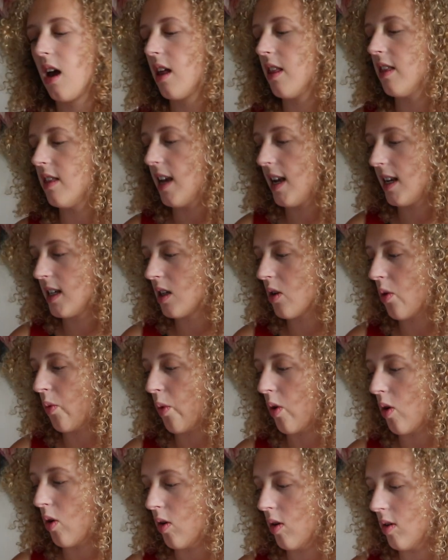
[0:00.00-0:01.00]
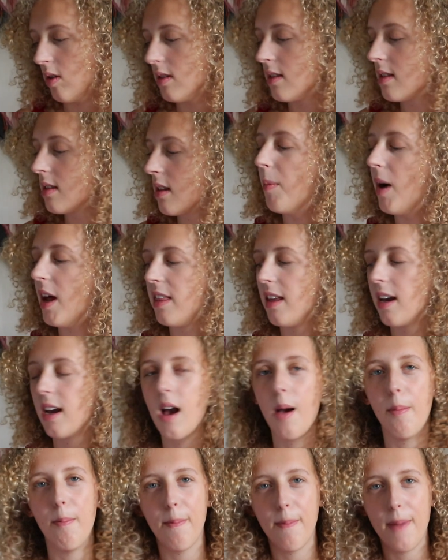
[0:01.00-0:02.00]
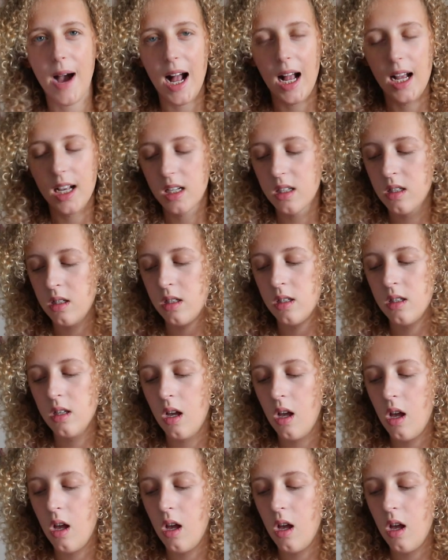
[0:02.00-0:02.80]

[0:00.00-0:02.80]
this was, I think, a max